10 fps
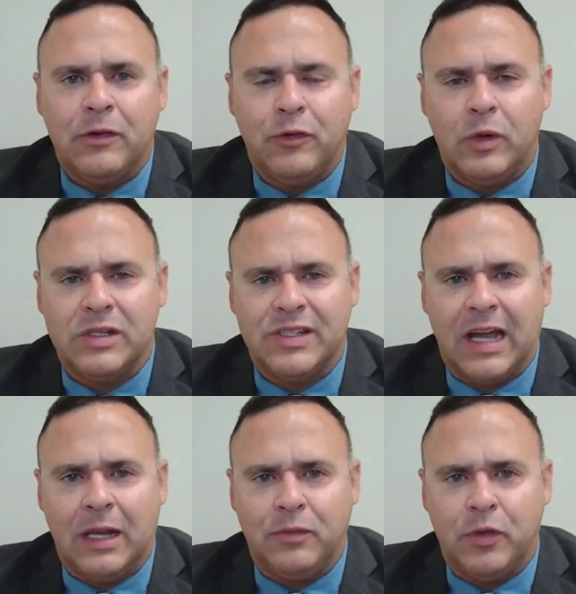for
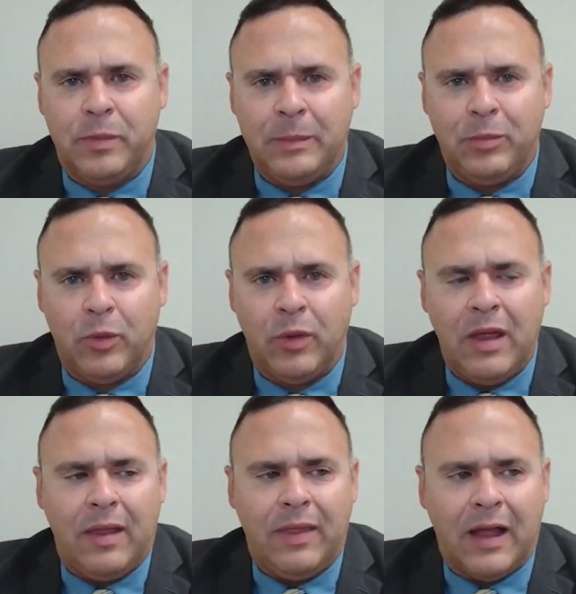asylum for people
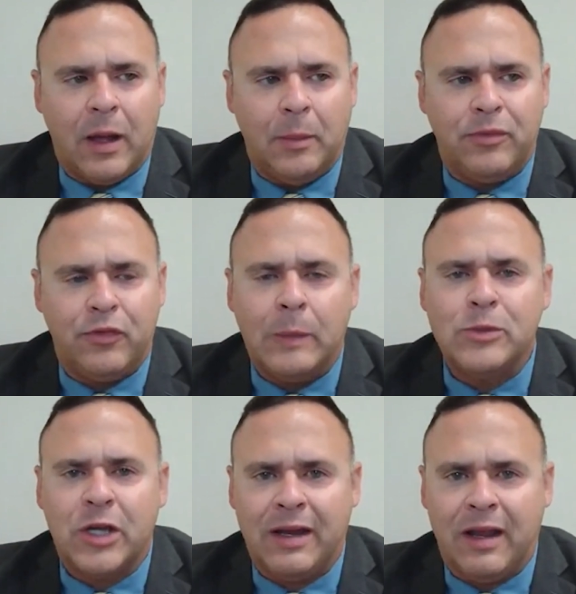that come from
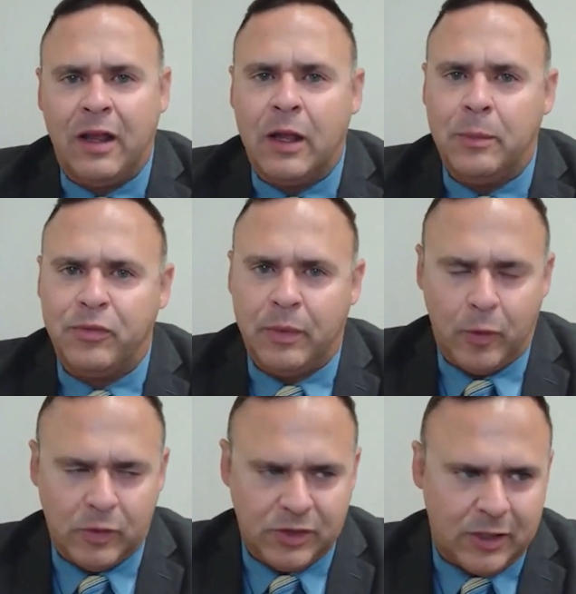China and come from
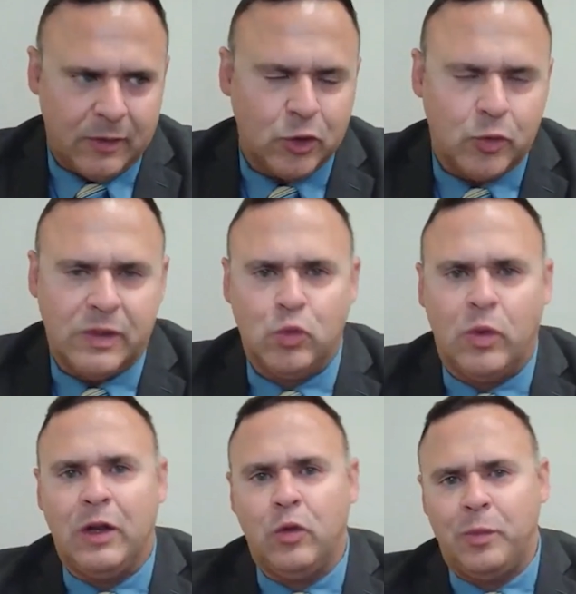those territories.
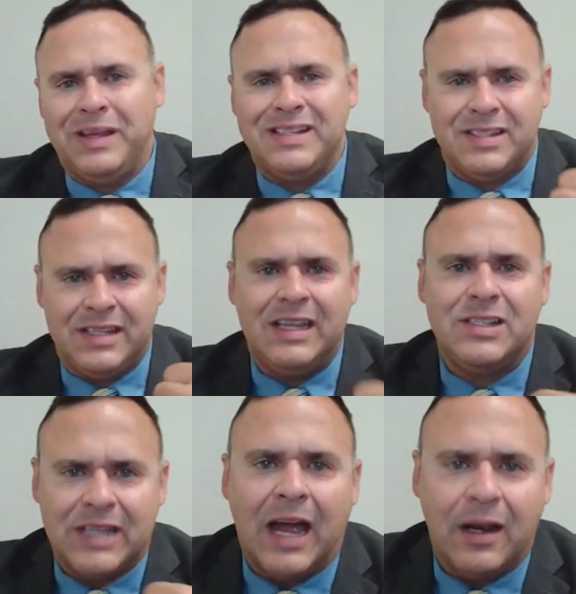One, it would be
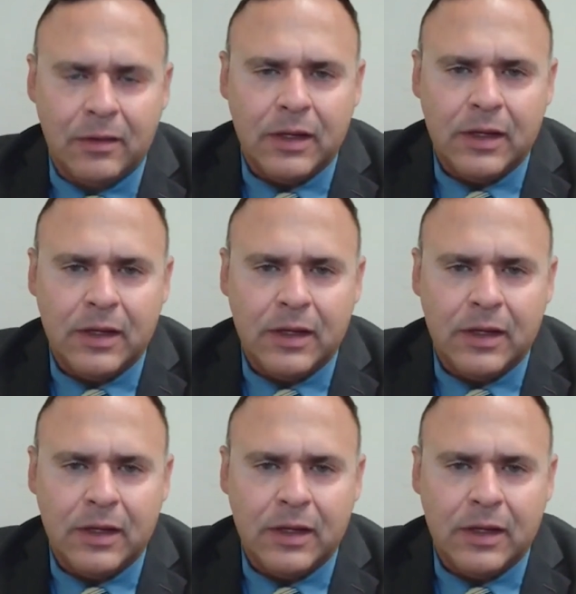Xinjiang.